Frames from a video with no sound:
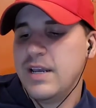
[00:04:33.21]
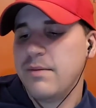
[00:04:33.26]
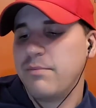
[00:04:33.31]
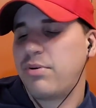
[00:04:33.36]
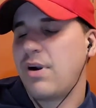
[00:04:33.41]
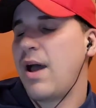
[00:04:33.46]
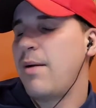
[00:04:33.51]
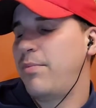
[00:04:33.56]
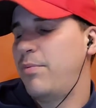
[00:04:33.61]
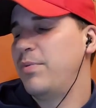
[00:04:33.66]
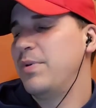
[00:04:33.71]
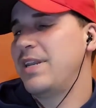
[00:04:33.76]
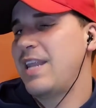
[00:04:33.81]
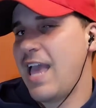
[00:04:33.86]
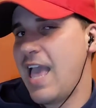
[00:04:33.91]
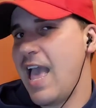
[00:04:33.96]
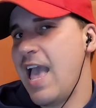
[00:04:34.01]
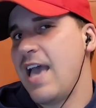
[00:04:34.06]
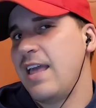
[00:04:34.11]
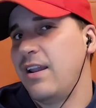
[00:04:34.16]
Probably
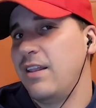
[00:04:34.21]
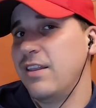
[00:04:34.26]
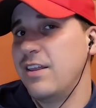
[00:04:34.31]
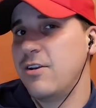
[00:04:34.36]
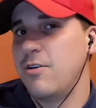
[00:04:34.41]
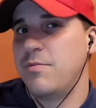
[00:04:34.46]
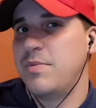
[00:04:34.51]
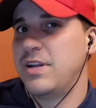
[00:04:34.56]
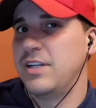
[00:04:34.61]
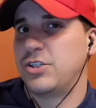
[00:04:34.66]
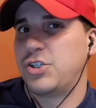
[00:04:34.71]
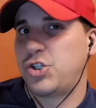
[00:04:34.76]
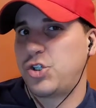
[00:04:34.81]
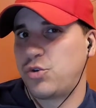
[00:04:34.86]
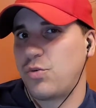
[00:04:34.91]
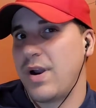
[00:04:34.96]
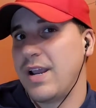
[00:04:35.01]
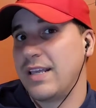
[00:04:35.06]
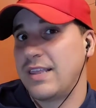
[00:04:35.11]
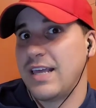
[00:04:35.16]
to add a little bit of
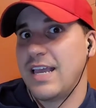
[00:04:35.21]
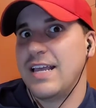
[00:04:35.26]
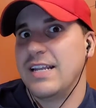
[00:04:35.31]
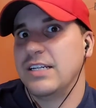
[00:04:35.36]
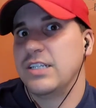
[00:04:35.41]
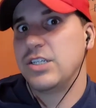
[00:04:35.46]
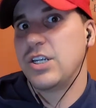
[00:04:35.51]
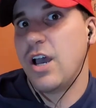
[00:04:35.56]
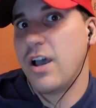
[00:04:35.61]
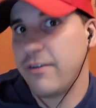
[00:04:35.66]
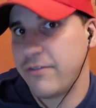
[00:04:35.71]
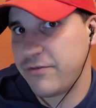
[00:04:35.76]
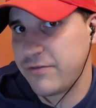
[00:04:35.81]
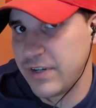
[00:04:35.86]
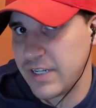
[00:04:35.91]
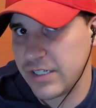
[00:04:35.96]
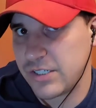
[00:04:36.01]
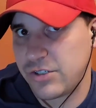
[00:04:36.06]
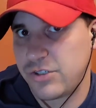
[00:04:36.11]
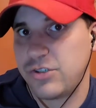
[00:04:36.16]
strength and
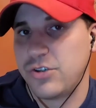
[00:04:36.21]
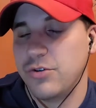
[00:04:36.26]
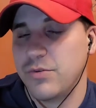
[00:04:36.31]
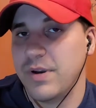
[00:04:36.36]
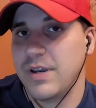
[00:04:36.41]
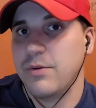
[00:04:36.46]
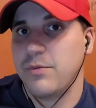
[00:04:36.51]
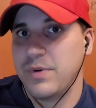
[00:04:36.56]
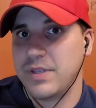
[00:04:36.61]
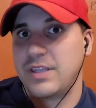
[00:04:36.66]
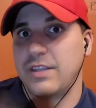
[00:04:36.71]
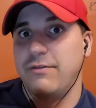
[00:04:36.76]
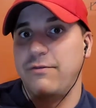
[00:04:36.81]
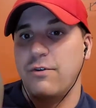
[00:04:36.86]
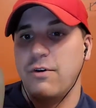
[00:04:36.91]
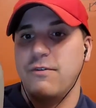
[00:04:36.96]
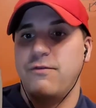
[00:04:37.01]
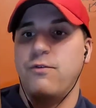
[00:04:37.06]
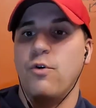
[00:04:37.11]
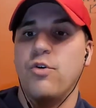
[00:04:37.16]
toughness to it with the
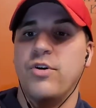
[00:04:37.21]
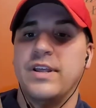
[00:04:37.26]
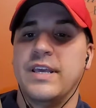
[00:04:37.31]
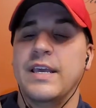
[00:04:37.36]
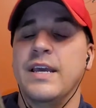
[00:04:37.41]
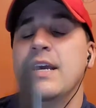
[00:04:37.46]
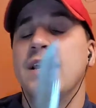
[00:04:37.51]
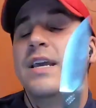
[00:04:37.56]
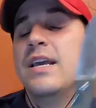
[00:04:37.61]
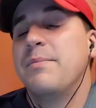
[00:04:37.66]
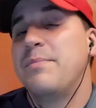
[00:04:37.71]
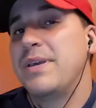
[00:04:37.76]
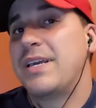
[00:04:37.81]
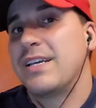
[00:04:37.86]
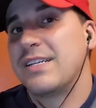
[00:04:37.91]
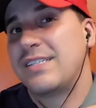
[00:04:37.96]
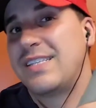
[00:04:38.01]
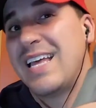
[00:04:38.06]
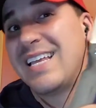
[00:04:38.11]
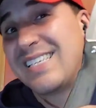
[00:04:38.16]
440,
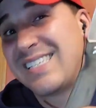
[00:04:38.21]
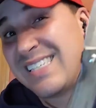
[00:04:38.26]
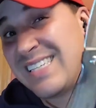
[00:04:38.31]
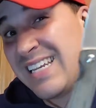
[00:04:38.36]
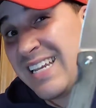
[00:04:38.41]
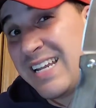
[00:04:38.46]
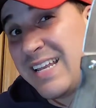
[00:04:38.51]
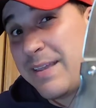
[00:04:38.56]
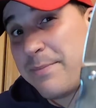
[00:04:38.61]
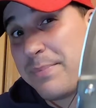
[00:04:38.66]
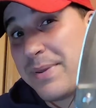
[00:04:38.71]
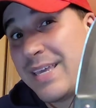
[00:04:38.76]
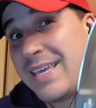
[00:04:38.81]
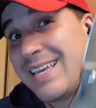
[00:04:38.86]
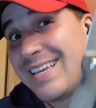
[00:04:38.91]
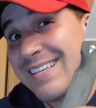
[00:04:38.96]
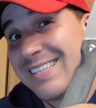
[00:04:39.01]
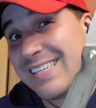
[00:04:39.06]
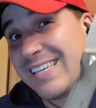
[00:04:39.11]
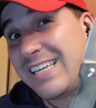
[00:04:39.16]
because this ZDP
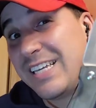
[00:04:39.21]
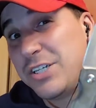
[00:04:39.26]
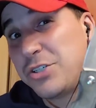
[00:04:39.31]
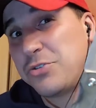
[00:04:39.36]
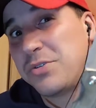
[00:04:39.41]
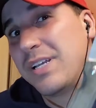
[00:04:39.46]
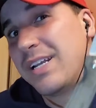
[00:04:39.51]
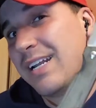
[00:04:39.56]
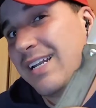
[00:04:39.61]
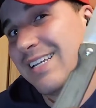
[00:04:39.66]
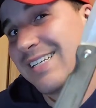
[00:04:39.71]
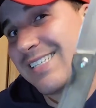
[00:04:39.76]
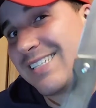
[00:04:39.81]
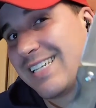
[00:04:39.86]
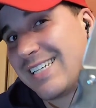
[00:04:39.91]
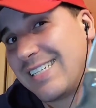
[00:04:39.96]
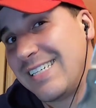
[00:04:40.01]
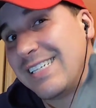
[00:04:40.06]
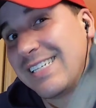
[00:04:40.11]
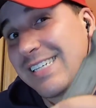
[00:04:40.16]
is heat treated to
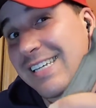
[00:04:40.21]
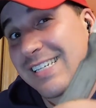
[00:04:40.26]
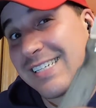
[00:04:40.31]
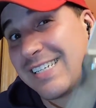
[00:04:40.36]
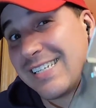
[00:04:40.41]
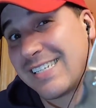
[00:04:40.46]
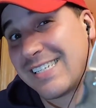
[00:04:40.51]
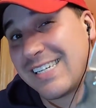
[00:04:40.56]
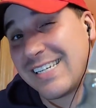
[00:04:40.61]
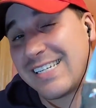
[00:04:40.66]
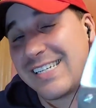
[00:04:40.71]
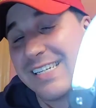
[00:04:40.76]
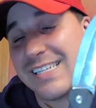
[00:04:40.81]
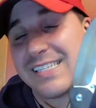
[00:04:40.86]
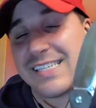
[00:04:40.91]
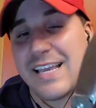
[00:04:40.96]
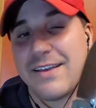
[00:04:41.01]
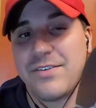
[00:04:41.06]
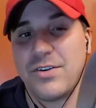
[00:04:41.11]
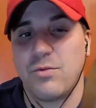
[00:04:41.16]
66 to
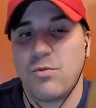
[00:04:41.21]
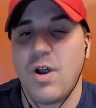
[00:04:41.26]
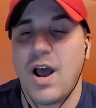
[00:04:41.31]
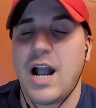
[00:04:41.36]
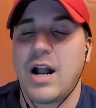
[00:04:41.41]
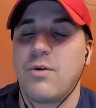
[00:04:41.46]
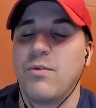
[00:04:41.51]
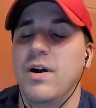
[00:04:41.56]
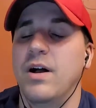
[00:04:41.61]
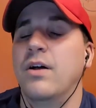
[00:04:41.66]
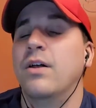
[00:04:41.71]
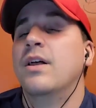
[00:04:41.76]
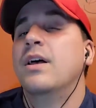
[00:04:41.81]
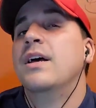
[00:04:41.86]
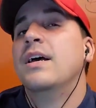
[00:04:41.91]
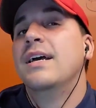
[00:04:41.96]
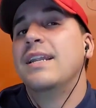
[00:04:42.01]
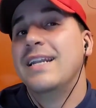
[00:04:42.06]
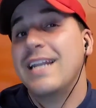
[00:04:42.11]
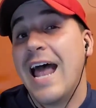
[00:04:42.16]
67 Rockwell.
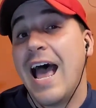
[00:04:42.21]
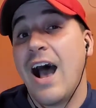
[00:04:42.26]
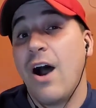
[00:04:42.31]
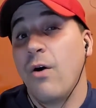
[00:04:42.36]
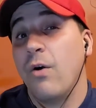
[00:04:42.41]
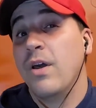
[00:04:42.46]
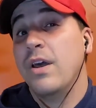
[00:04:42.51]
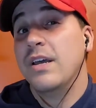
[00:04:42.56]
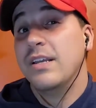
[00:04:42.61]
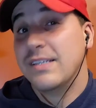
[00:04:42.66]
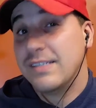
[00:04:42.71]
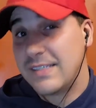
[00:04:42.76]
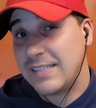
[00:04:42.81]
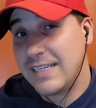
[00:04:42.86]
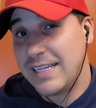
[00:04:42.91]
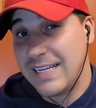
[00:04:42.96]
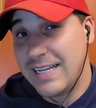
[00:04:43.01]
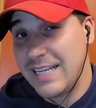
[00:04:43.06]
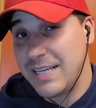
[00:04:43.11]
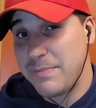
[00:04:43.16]
Now,
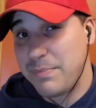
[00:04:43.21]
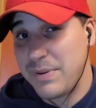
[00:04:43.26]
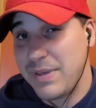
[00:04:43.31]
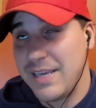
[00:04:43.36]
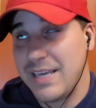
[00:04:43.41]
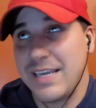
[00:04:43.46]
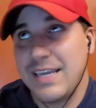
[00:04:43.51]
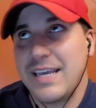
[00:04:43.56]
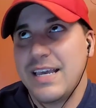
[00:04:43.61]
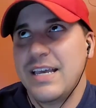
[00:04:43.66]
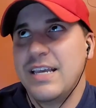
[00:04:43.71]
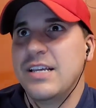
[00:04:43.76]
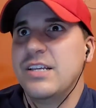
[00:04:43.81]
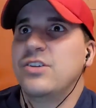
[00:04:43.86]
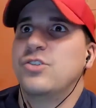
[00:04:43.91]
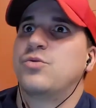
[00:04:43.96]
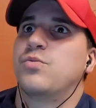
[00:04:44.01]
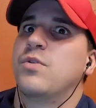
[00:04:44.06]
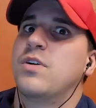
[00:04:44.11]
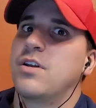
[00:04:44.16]
ZDP
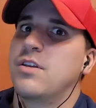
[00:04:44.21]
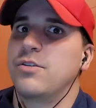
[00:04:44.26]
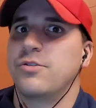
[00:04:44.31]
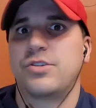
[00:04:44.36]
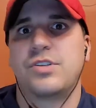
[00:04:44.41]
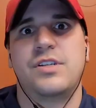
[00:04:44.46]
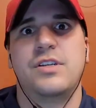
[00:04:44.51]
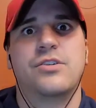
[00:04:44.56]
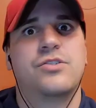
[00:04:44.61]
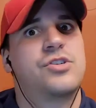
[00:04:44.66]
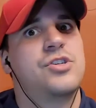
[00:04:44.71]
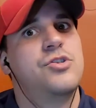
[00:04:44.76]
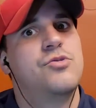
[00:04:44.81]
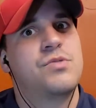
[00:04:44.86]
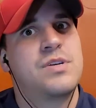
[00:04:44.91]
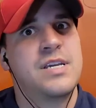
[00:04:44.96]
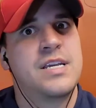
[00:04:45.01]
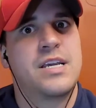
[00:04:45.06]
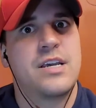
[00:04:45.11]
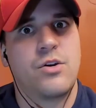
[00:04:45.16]
is one of those steels that you
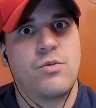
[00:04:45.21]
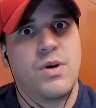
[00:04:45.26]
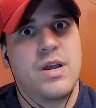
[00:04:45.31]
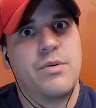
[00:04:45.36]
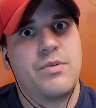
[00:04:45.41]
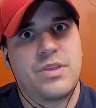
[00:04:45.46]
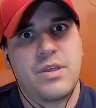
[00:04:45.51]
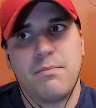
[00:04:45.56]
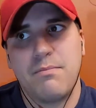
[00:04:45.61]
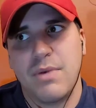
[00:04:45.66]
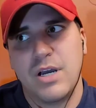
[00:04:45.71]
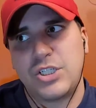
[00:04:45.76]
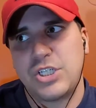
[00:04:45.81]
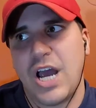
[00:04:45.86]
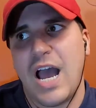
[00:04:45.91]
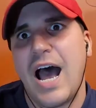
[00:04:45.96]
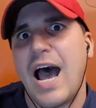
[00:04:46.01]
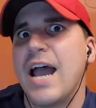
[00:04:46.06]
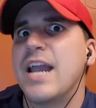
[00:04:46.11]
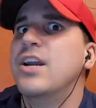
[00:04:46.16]
can get away with a much
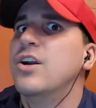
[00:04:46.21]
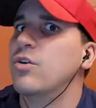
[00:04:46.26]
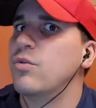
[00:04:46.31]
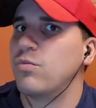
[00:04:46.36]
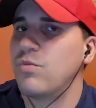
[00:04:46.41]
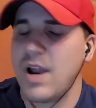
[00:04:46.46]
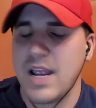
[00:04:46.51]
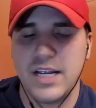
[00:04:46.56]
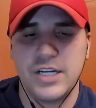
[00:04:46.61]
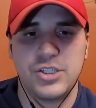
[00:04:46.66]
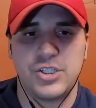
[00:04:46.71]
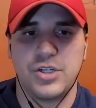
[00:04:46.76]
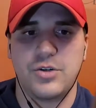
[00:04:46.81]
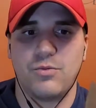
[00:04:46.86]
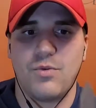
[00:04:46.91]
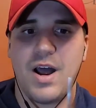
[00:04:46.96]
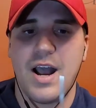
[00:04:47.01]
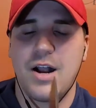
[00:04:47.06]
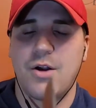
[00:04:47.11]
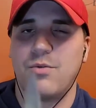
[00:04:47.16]
higher range in
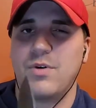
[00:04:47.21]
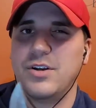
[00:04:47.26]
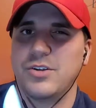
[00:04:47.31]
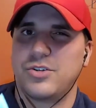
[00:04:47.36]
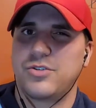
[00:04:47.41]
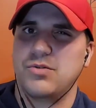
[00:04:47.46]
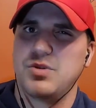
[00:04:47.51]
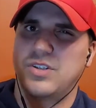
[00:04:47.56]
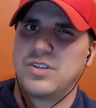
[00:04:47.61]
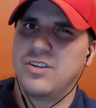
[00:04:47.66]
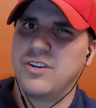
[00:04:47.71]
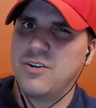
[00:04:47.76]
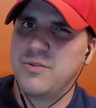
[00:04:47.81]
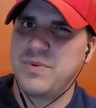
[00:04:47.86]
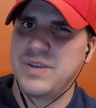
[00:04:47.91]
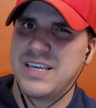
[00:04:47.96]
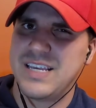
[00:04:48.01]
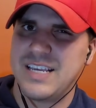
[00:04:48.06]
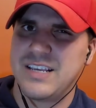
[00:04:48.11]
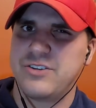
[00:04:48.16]
Rockwell, so it's a little
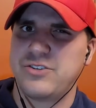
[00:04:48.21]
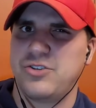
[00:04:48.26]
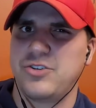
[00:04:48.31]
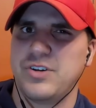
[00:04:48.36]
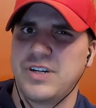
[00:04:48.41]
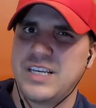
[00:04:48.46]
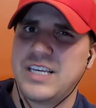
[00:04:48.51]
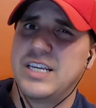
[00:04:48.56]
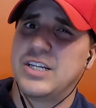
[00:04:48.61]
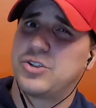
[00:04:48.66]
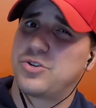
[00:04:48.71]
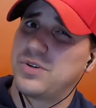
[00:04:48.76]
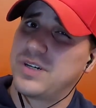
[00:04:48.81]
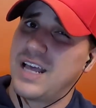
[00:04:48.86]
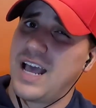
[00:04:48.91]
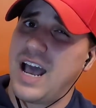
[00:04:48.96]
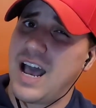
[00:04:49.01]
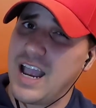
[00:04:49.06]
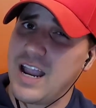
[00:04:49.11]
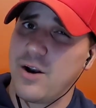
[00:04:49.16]
bit easier to heat treat
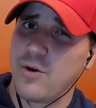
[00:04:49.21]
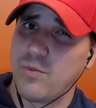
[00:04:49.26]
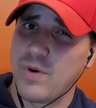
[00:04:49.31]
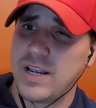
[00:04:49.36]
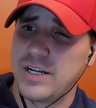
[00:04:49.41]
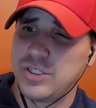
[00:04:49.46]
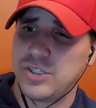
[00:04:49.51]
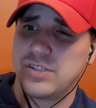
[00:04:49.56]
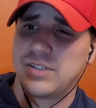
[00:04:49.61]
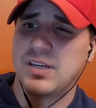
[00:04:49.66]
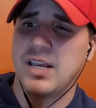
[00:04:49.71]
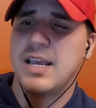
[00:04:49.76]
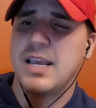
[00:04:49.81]
at higher ranges.